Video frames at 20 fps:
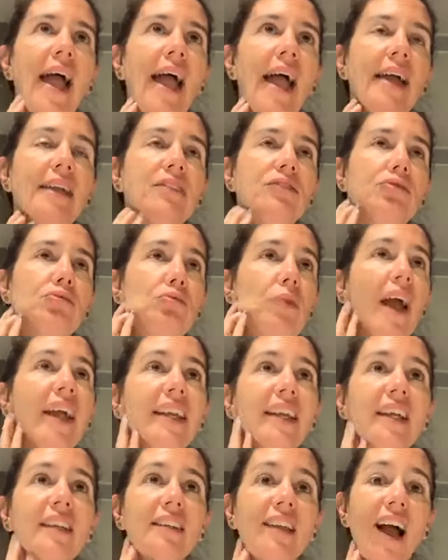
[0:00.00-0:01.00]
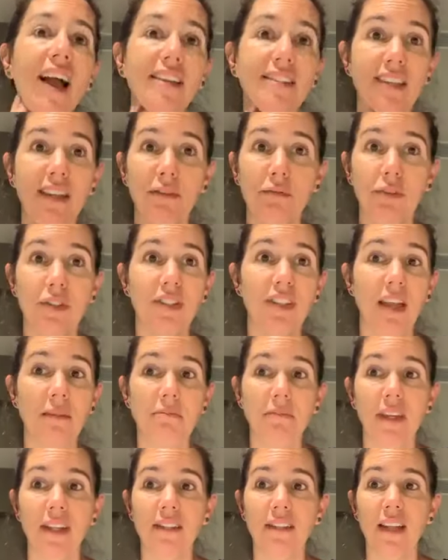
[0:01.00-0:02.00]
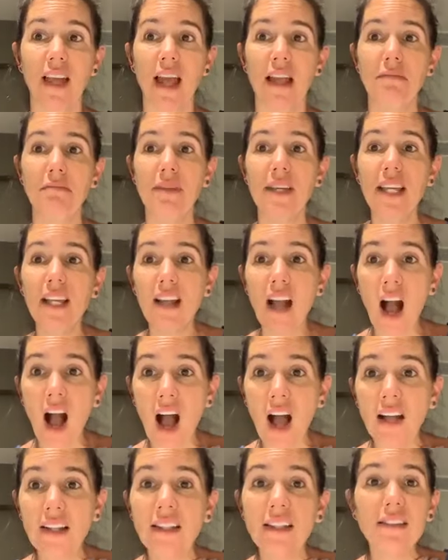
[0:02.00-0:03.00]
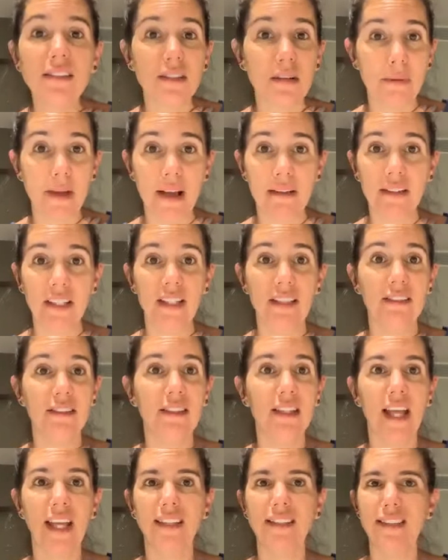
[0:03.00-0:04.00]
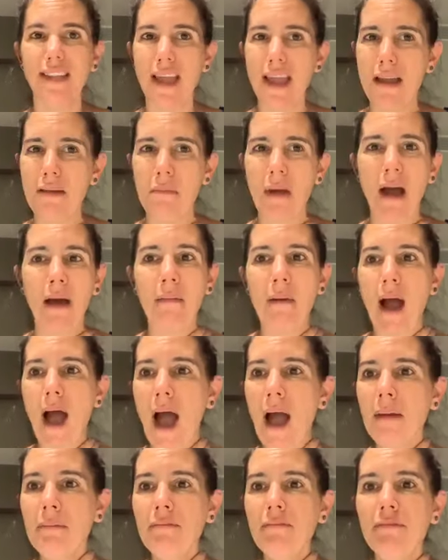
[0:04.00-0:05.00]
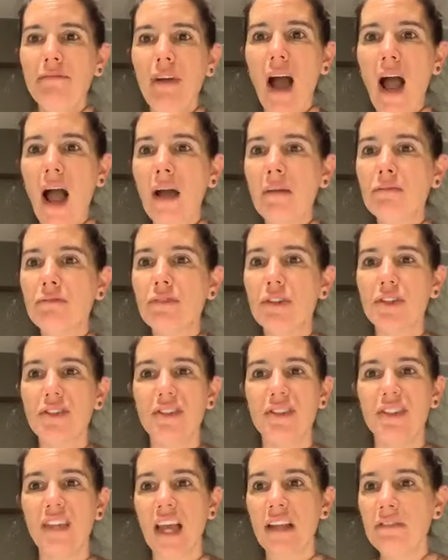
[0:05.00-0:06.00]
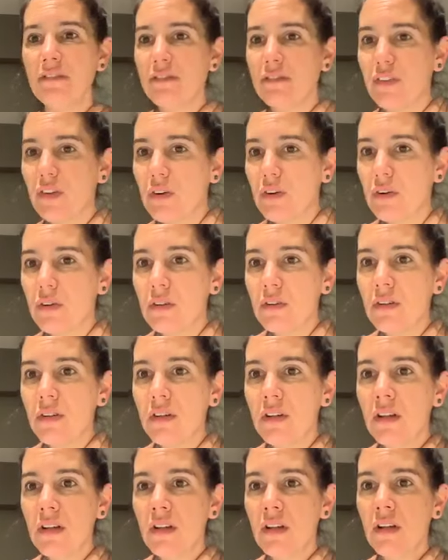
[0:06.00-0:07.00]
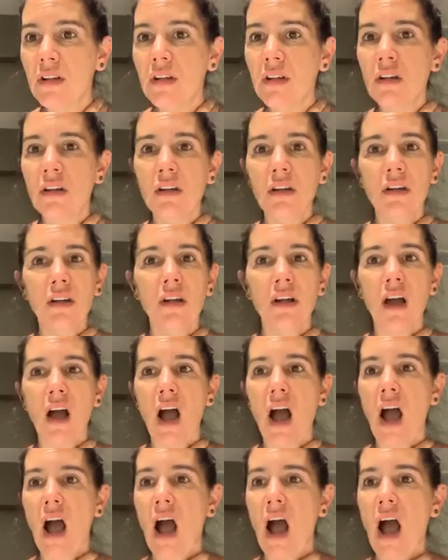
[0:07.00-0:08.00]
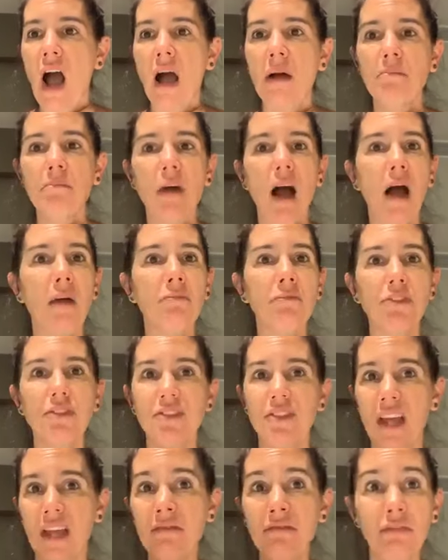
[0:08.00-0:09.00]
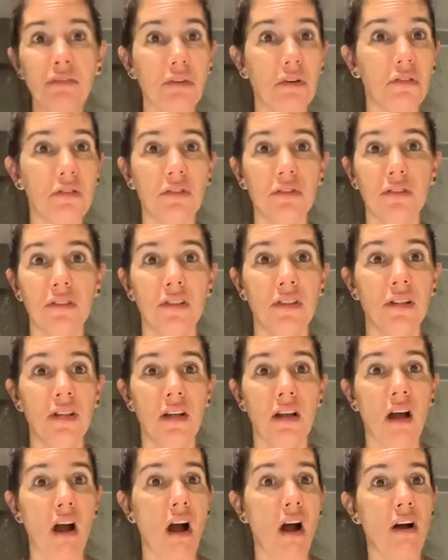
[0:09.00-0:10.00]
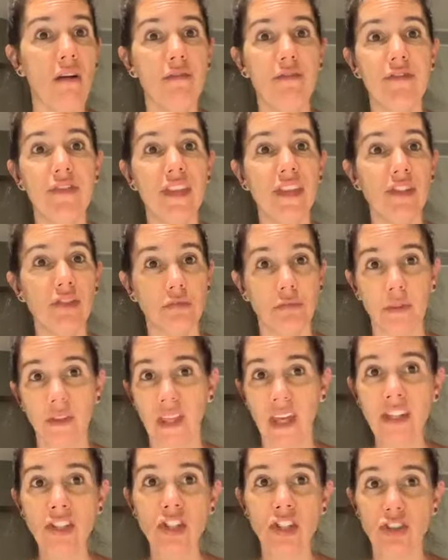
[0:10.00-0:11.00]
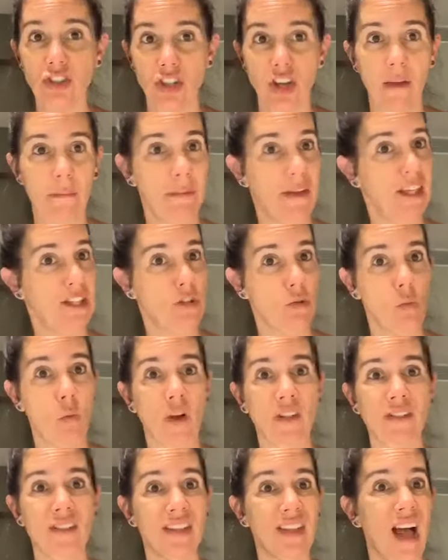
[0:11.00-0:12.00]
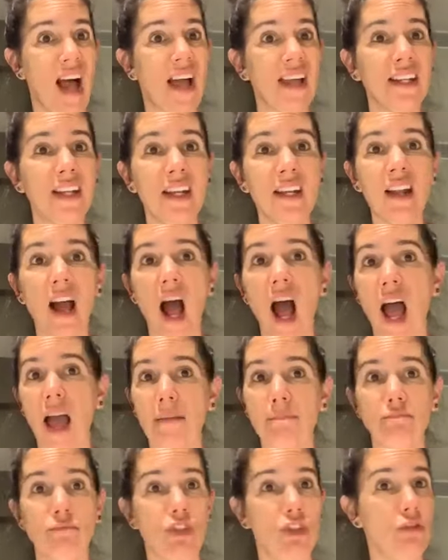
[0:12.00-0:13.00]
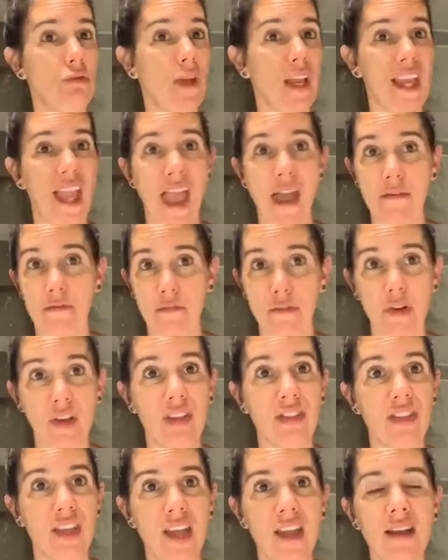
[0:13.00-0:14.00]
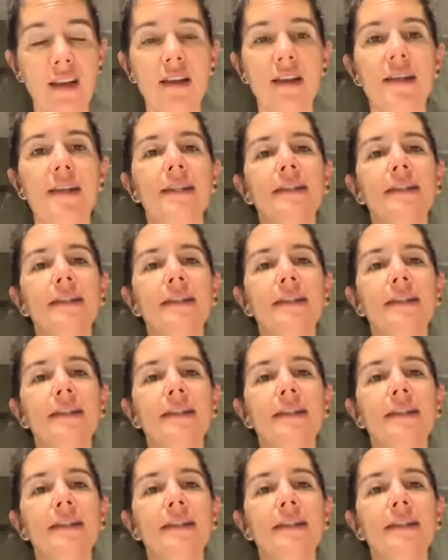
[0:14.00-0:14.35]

and recognizing resentment and being honest about it, like, damn, I, I'm I'm resentful. I'm I'm resentful of this relationship. It's one-sided. I'm doing everything.